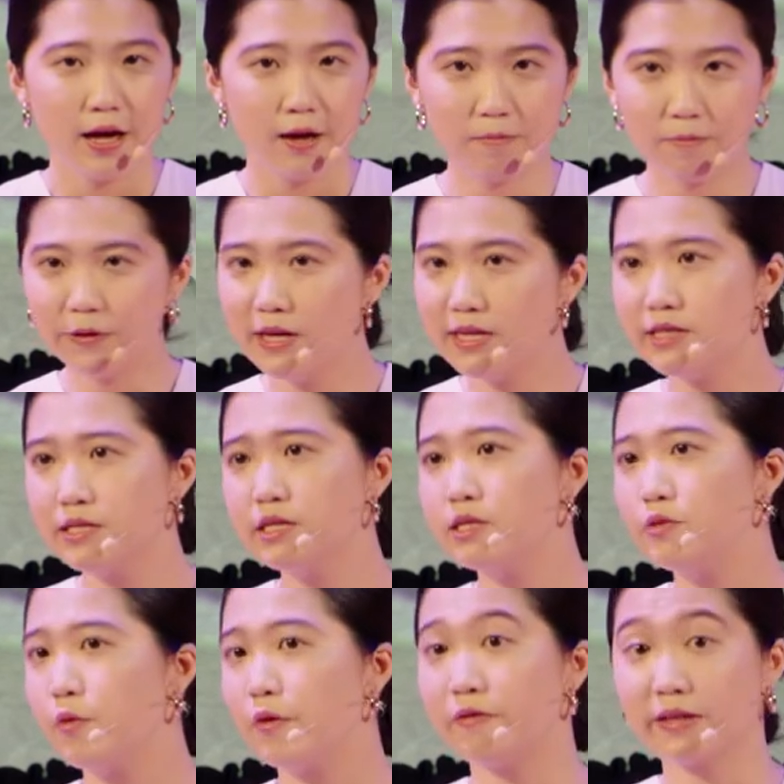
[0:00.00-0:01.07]
In
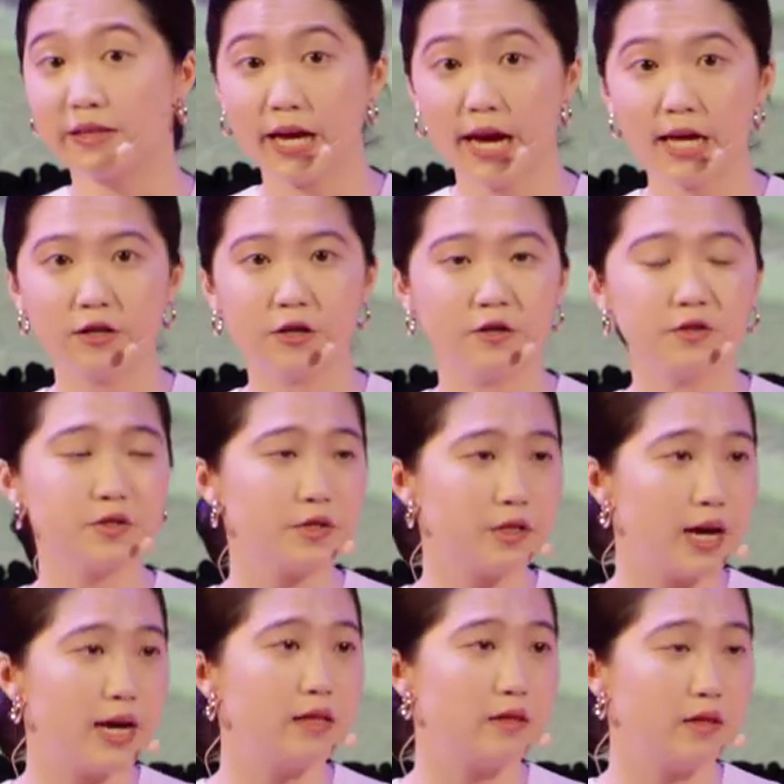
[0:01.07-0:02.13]
places with dictators
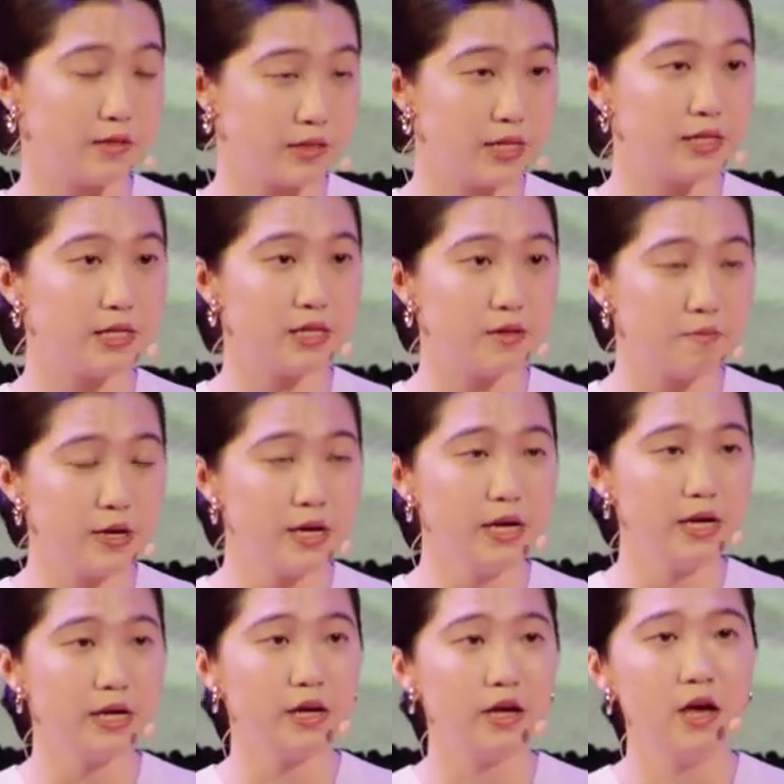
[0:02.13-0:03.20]
like the
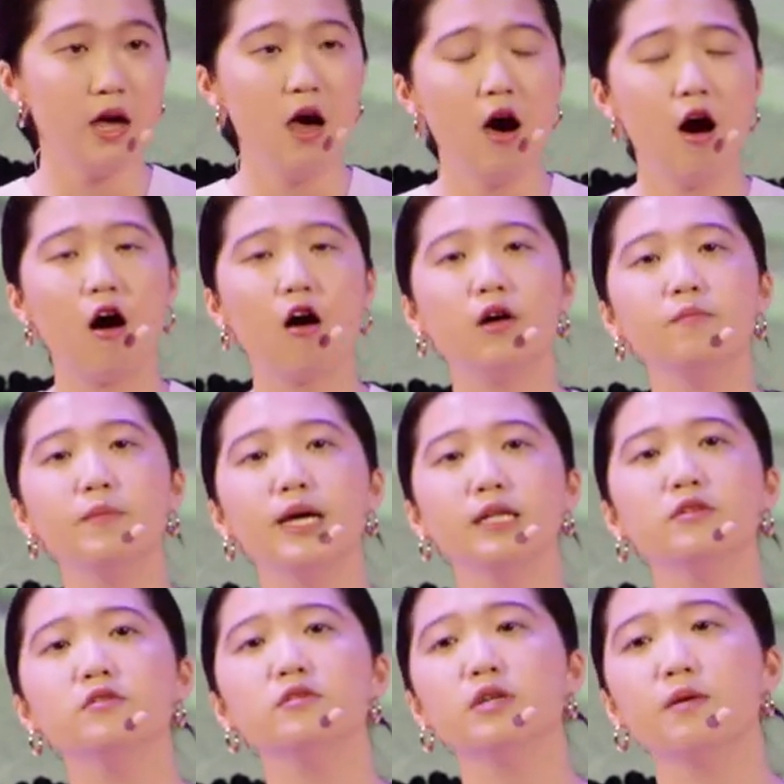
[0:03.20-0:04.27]
CCP, our
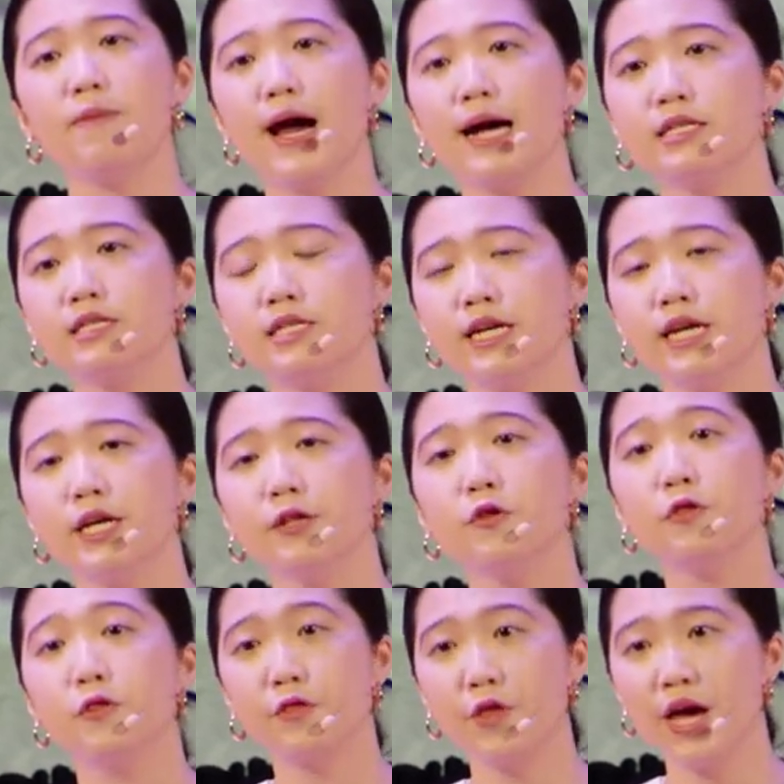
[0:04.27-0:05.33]
mental capacity to
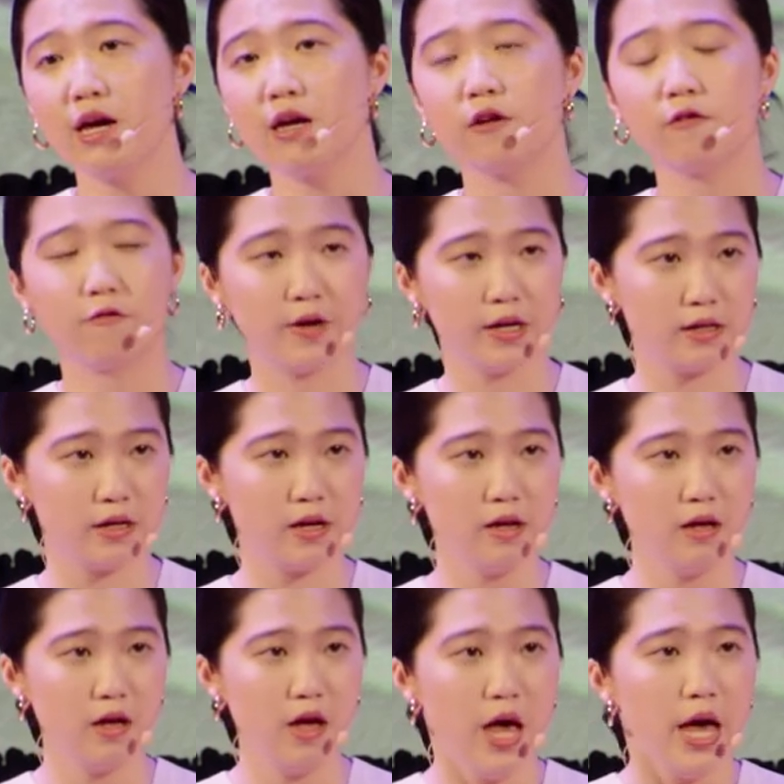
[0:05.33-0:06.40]
think,
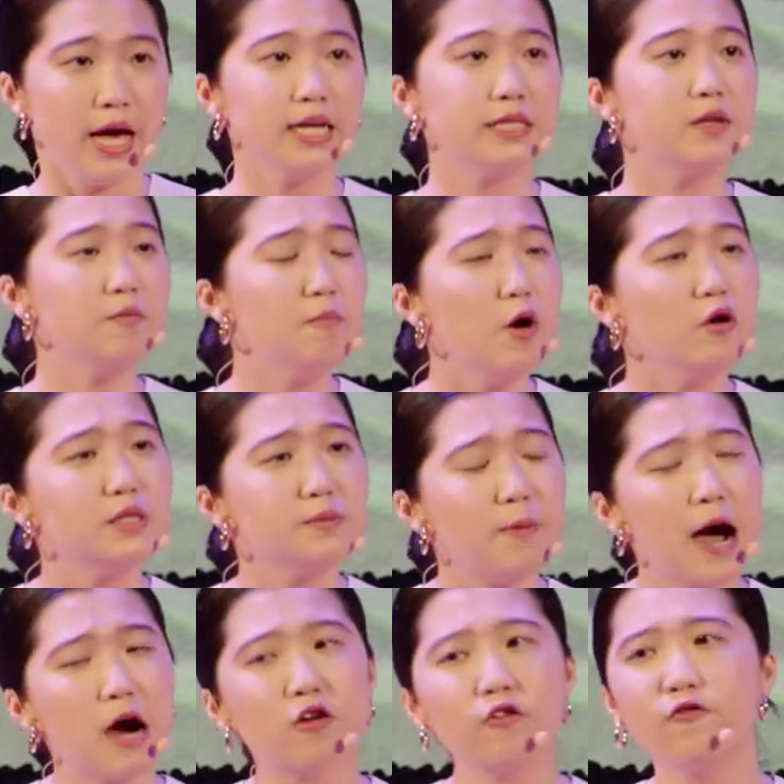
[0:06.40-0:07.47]
really, is the most
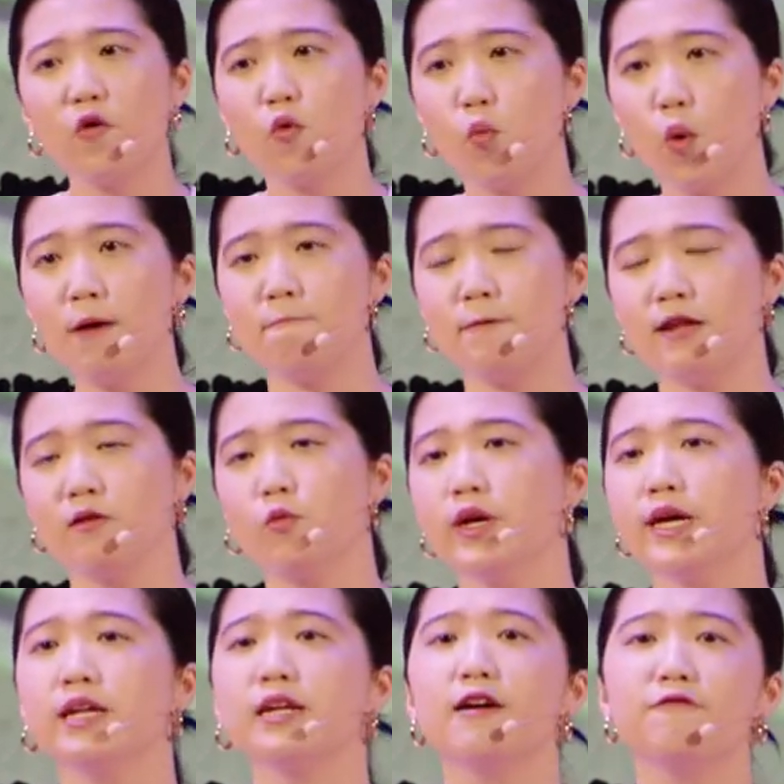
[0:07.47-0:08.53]
powerful weapon we
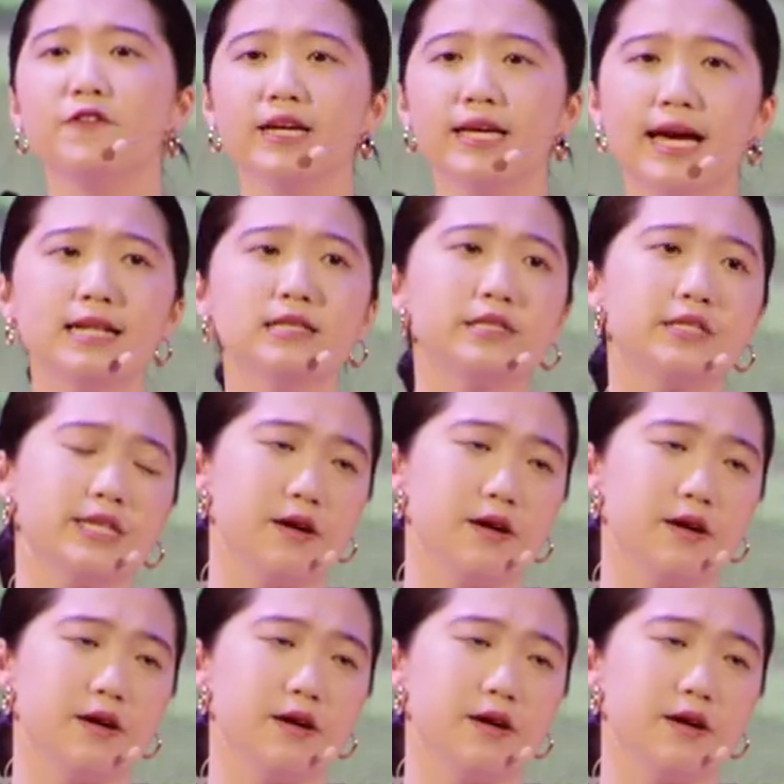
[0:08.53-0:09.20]
can have against